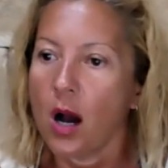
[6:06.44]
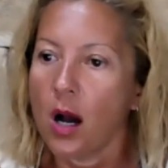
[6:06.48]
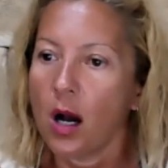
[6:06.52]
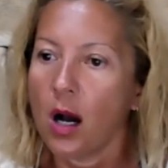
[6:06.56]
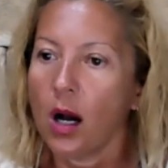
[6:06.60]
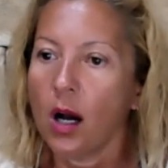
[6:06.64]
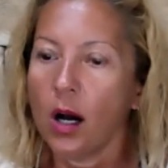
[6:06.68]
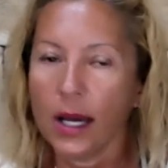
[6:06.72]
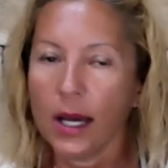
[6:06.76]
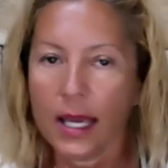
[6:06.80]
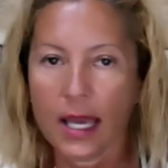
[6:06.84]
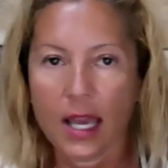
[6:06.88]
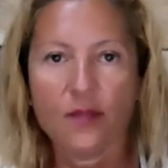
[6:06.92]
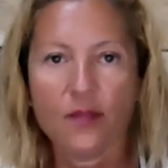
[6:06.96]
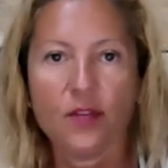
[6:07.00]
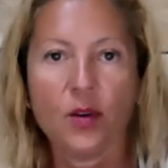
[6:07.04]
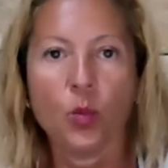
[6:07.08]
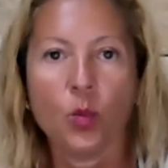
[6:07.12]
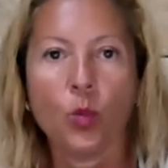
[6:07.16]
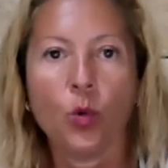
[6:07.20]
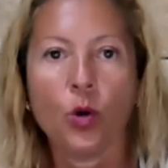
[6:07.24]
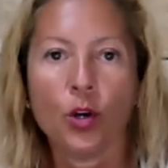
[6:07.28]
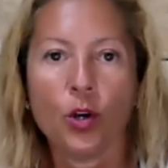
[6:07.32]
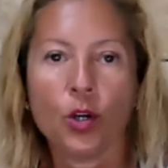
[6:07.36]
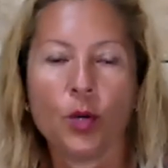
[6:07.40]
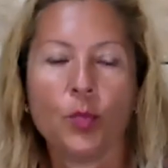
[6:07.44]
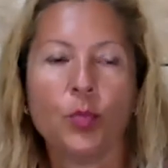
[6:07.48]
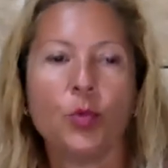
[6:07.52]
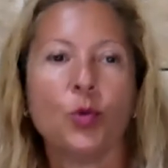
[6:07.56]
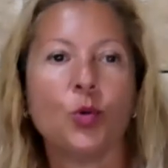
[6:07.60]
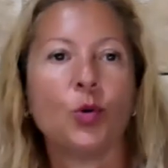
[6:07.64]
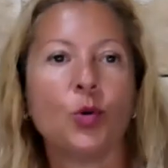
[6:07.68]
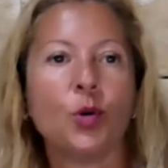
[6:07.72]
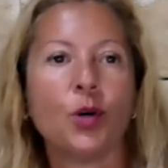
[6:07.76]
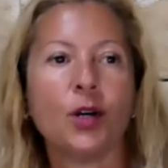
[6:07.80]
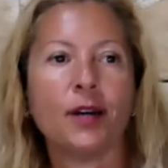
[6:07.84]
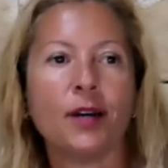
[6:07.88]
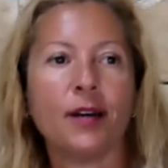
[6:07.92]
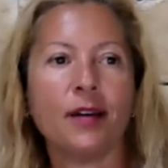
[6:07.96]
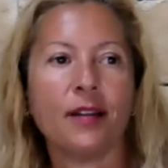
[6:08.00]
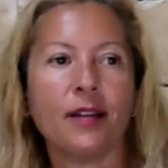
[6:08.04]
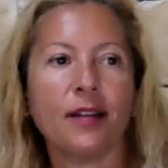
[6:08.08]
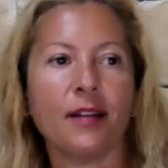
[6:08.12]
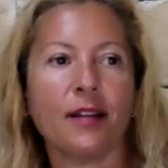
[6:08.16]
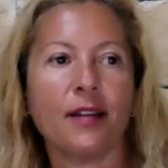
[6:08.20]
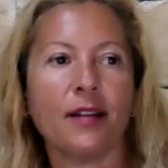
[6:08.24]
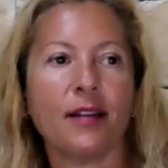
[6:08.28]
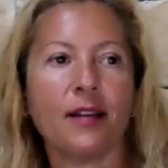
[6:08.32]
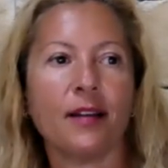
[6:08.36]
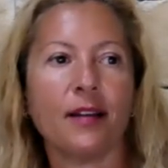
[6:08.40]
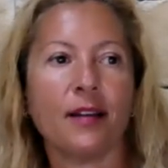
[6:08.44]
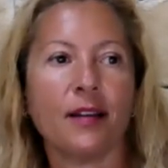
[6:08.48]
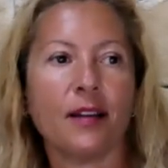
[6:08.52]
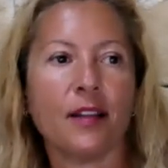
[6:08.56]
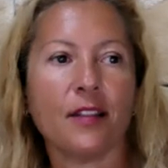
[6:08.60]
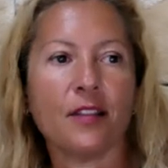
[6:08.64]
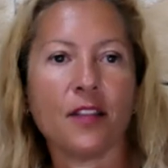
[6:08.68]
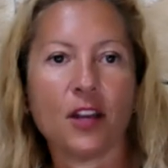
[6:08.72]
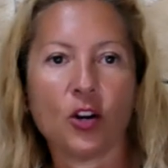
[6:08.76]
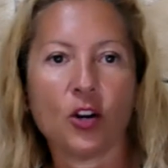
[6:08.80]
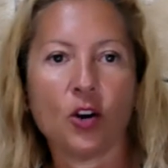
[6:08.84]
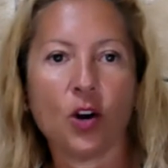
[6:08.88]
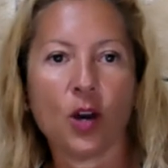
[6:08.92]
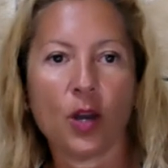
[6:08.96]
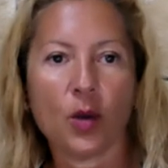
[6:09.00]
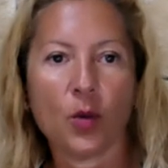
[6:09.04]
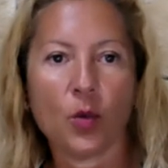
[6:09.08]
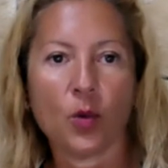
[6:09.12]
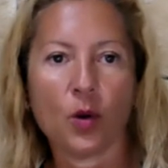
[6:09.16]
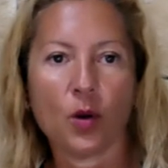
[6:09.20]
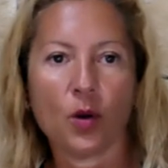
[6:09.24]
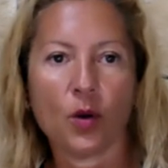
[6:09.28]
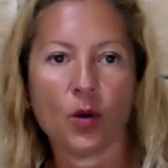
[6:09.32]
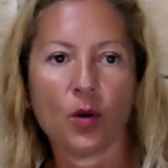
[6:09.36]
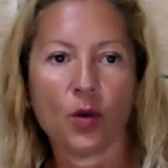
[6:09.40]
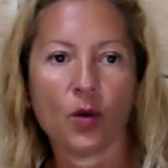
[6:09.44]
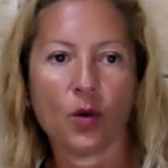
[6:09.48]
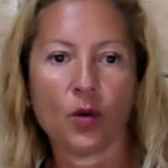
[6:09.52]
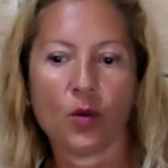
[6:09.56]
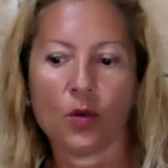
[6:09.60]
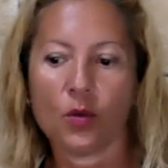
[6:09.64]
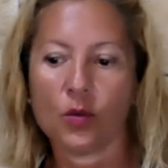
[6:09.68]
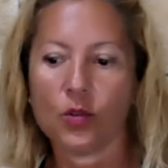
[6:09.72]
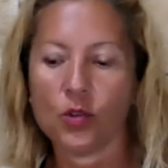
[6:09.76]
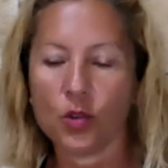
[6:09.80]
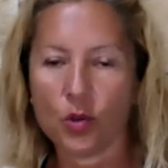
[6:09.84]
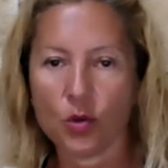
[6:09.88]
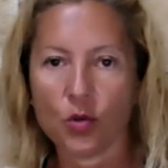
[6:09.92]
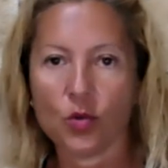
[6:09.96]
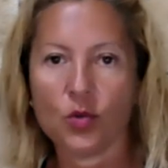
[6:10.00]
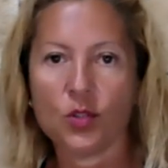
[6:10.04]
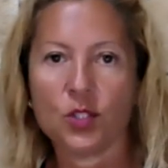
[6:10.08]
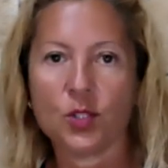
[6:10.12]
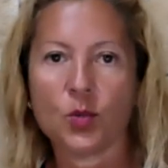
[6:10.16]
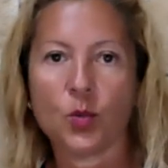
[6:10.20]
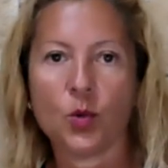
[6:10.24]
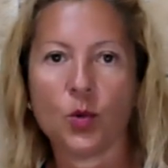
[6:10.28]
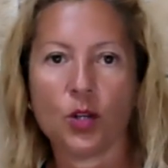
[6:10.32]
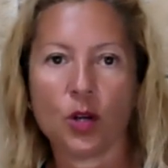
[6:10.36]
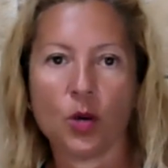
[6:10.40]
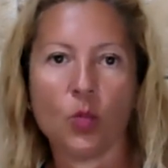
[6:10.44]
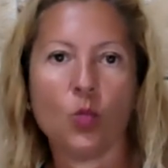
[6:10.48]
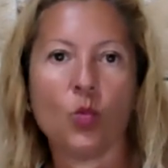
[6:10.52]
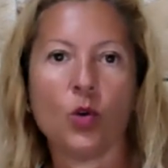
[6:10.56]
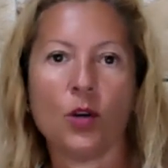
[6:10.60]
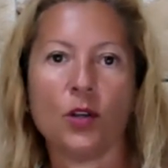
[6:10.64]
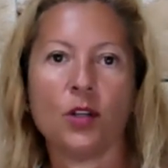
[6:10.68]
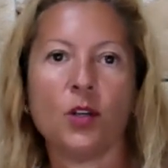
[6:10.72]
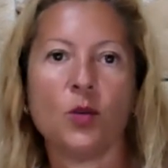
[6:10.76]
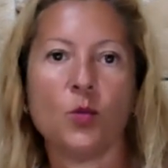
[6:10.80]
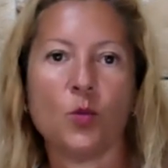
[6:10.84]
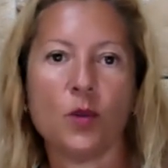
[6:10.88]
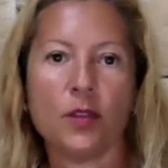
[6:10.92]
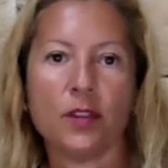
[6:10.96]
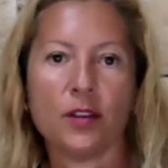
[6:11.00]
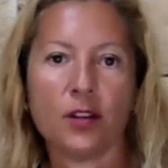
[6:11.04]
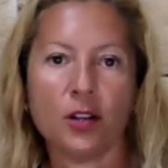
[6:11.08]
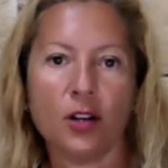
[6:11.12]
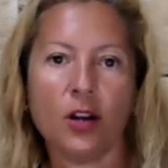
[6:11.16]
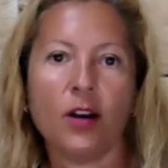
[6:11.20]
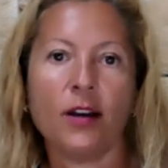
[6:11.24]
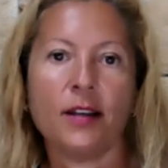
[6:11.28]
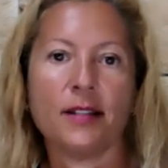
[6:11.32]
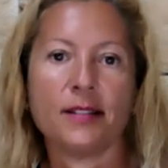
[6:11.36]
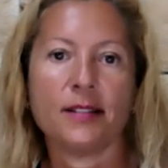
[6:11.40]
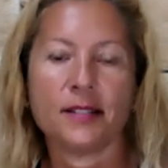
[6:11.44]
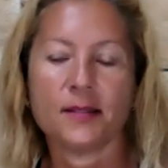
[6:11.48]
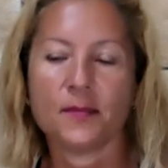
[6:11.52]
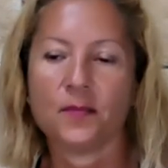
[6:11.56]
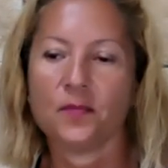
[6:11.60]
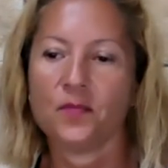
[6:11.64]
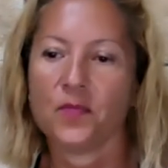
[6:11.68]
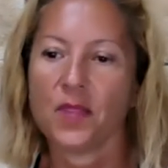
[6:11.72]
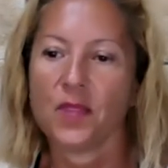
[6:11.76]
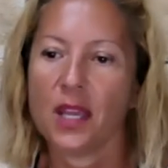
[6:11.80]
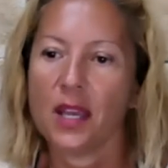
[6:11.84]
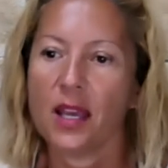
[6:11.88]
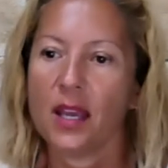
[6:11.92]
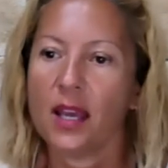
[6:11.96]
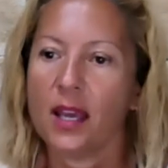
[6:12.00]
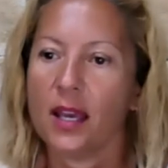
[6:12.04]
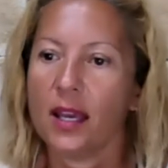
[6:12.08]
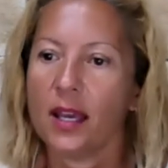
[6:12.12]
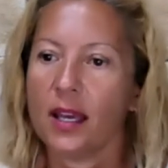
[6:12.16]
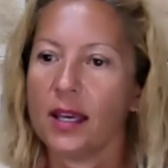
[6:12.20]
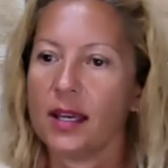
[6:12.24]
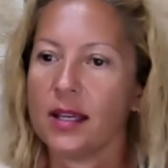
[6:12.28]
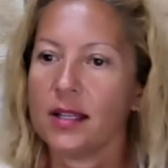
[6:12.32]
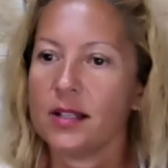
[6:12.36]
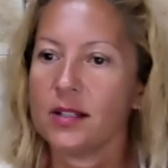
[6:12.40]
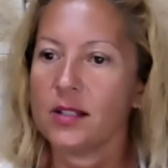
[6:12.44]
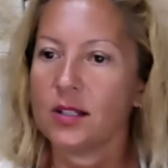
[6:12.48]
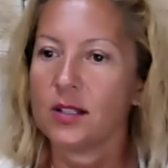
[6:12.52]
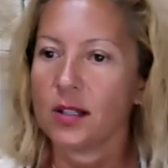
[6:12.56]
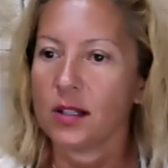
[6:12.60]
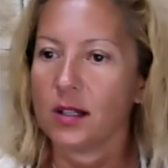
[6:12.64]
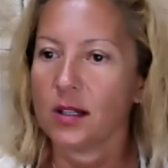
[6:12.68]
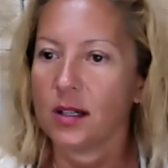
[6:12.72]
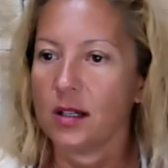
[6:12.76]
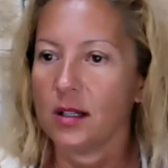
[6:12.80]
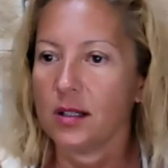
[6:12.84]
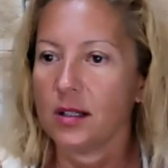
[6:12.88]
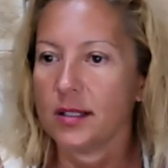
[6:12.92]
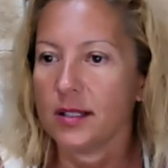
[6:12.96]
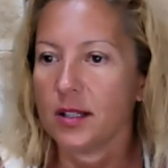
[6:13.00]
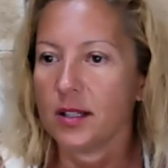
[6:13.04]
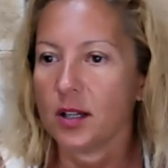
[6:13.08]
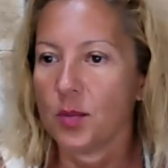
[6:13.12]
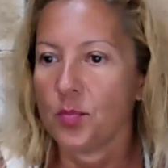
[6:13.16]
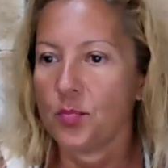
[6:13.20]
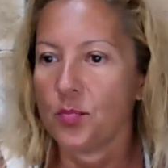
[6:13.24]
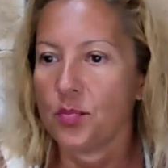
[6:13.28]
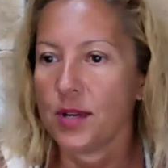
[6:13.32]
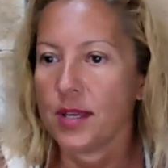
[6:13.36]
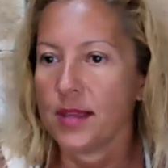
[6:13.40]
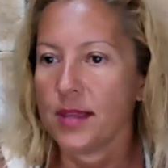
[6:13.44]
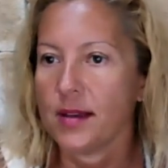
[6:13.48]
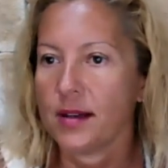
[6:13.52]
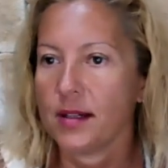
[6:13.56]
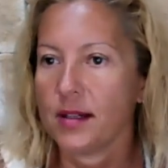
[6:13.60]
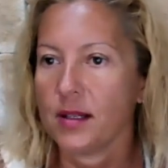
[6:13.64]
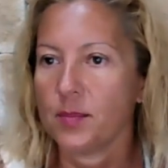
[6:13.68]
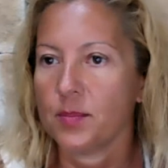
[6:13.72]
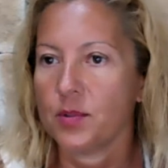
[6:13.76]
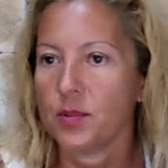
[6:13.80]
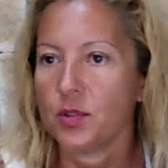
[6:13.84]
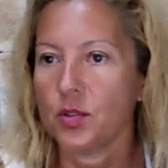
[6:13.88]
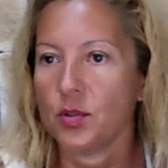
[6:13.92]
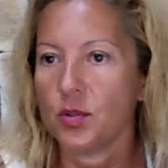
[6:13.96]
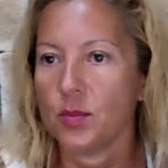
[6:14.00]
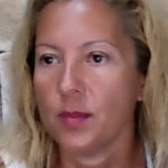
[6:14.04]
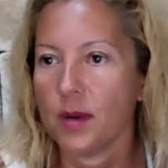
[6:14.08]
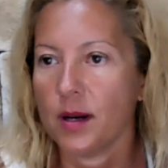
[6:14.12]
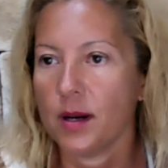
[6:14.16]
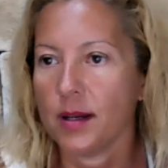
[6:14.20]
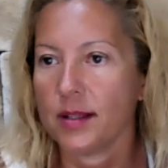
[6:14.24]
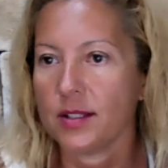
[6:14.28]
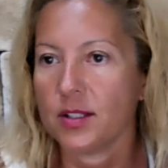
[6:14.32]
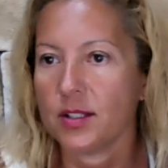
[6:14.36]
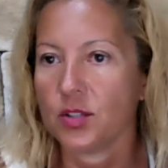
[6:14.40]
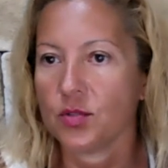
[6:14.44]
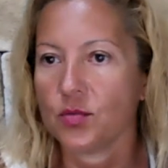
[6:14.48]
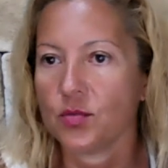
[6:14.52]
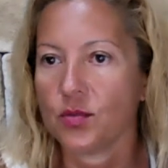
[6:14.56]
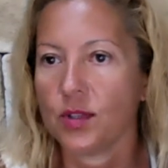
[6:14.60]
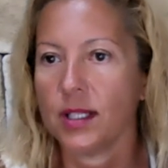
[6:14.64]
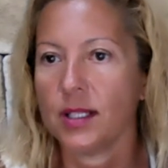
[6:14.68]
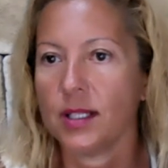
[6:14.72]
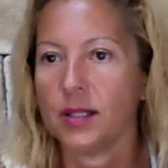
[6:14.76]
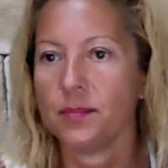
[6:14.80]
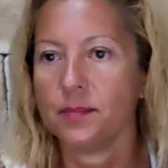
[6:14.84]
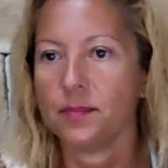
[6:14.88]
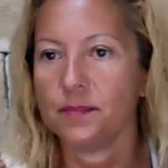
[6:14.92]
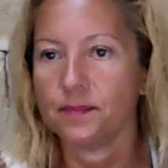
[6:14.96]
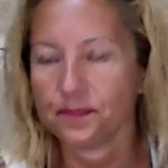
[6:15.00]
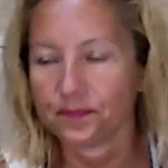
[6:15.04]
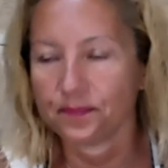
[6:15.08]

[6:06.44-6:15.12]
I have a workbook that I use when I'm working with clients. And as I bring that up to my screen,